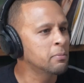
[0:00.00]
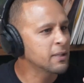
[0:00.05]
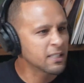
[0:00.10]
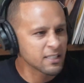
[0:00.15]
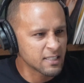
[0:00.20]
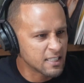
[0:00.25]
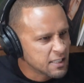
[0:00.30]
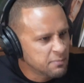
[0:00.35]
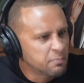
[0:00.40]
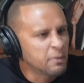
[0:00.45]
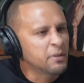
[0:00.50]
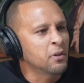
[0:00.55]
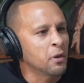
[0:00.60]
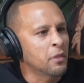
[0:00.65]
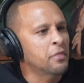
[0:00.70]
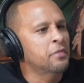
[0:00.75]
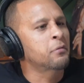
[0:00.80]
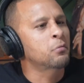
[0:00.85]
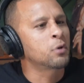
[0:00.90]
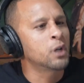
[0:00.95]
Because he's been the
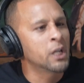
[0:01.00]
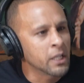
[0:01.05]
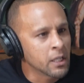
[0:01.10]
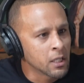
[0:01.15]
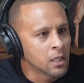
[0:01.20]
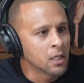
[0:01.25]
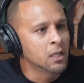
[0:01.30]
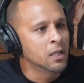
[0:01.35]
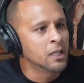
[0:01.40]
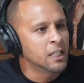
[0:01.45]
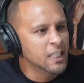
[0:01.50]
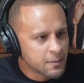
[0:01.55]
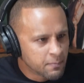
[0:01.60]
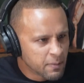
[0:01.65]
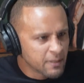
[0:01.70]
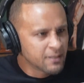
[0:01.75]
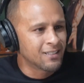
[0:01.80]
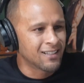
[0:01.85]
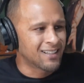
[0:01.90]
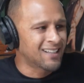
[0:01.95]
threat. He's
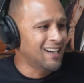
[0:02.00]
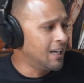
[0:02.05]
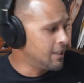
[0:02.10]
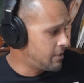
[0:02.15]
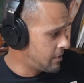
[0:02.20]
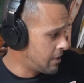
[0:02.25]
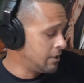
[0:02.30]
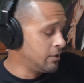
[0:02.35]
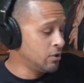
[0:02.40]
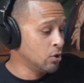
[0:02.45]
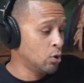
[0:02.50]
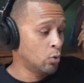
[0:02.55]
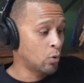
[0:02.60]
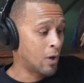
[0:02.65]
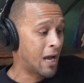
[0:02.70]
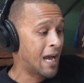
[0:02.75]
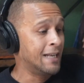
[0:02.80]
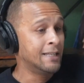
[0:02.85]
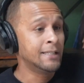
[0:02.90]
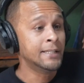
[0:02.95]
been the guy saying, yo,
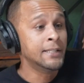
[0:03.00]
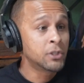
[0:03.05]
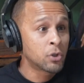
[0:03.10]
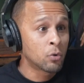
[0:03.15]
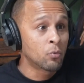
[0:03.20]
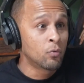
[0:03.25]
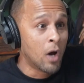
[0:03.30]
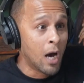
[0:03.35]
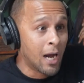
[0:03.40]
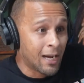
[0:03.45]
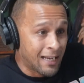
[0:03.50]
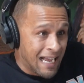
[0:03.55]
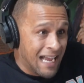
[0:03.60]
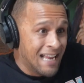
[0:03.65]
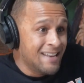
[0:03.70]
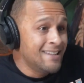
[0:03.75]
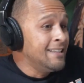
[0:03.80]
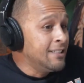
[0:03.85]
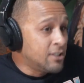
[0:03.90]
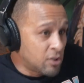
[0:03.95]
I need the rock. I
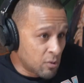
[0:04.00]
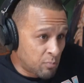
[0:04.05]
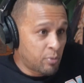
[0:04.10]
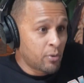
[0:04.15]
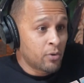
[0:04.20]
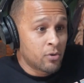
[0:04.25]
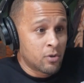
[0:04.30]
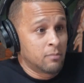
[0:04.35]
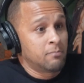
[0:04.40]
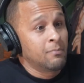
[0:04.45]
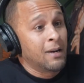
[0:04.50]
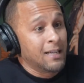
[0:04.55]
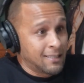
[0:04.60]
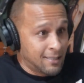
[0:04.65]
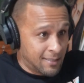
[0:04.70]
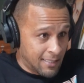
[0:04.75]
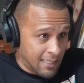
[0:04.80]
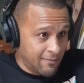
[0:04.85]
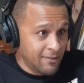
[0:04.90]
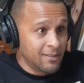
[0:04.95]
need to put up my
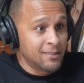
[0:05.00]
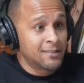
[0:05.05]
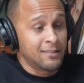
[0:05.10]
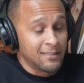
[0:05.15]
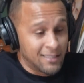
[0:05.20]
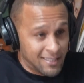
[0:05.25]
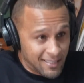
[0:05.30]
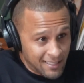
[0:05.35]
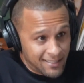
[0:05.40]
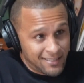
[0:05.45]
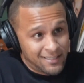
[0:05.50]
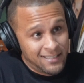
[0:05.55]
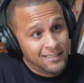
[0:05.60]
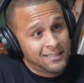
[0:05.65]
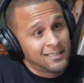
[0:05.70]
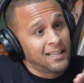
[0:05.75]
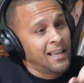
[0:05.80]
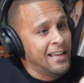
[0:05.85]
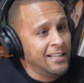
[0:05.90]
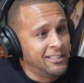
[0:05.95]
16
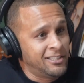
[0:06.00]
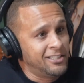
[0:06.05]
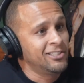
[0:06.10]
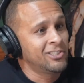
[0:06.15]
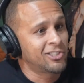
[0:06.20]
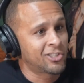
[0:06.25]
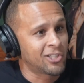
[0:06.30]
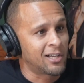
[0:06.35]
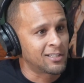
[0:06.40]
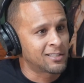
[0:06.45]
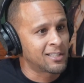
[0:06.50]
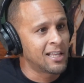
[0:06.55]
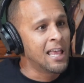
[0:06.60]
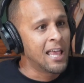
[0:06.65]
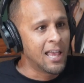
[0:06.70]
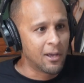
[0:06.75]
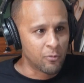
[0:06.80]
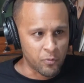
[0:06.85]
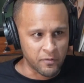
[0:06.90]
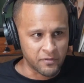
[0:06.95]
to 18 shots.
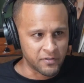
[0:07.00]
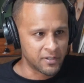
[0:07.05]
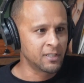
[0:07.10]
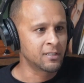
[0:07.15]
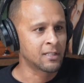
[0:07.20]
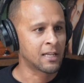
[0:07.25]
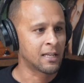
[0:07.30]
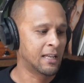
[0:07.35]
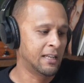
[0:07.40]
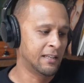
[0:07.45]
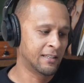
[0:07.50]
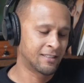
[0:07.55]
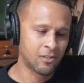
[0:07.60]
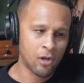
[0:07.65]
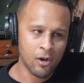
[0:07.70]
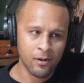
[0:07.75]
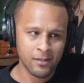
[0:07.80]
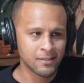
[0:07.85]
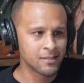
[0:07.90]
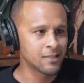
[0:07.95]
And we've seen that. As
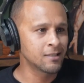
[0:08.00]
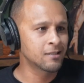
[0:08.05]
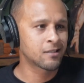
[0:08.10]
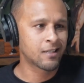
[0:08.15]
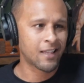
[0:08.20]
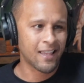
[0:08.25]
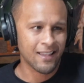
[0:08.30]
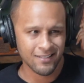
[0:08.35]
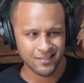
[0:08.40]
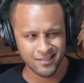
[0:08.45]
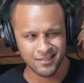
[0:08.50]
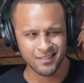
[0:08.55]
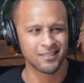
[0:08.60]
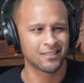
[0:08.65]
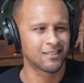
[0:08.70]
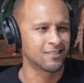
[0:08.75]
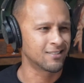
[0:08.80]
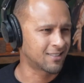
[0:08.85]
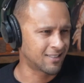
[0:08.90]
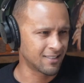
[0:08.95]
long as he's
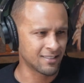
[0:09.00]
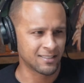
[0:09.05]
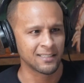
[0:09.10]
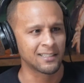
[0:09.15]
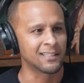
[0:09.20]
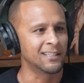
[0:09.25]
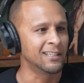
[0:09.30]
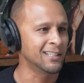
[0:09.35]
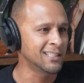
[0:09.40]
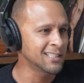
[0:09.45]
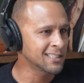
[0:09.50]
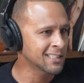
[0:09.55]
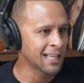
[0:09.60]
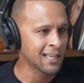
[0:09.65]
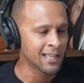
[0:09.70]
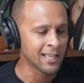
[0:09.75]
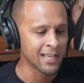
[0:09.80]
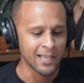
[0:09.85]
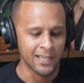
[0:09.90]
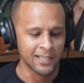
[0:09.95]
consistently hitting
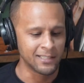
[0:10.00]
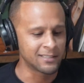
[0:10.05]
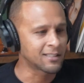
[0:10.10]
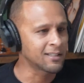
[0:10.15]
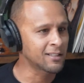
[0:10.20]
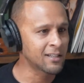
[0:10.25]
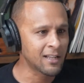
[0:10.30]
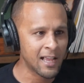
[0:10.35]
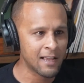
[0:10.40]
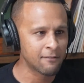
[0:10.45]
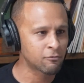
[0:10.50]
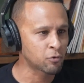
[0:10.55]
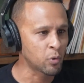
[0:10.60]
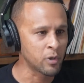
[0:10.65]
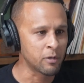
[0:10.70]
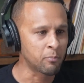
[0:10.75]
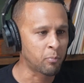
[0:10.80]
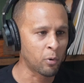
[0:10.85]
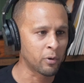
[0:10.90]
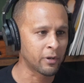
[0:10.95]
that, he's going to have
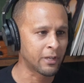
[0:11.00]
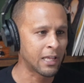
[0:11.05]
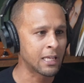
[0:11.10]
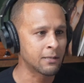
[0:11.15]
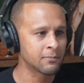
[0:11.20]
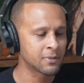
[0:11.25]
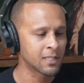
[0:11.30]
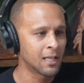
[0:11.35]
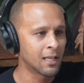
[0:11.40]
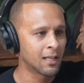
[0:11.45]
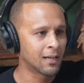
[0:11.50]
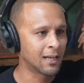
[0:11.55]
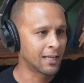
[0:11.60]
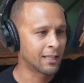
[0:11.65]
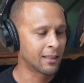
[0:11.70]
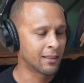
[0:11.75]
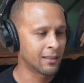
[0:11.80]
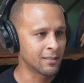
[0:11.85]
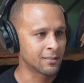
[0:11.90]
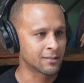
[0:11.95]
24 games
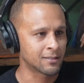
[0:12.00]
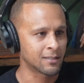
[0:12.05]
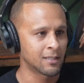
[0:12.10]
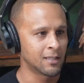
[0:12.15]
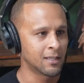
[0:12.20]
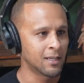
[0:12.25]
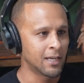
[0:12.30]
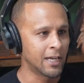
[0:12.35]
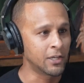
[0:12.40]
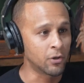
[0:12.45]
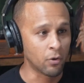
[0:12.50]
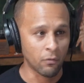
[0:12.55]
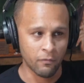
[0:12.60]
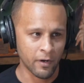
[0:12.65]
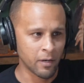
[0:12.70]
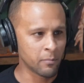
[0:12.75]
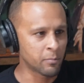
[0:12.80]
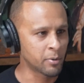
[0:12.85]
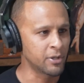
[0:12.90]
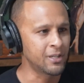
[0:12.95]
like this. In
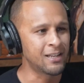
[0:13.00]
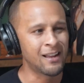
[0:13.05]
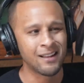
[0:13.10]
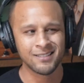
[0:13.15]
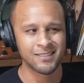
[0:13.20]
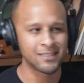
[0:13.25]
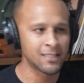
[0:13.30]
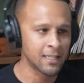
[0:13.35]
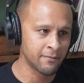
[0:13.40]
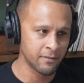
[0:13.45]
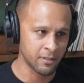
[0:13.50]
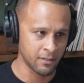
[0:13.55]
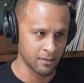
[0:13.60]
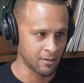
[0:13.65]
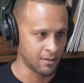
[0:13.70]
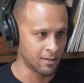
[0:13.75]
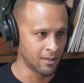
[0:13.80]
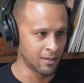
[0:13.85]
November, he had seven.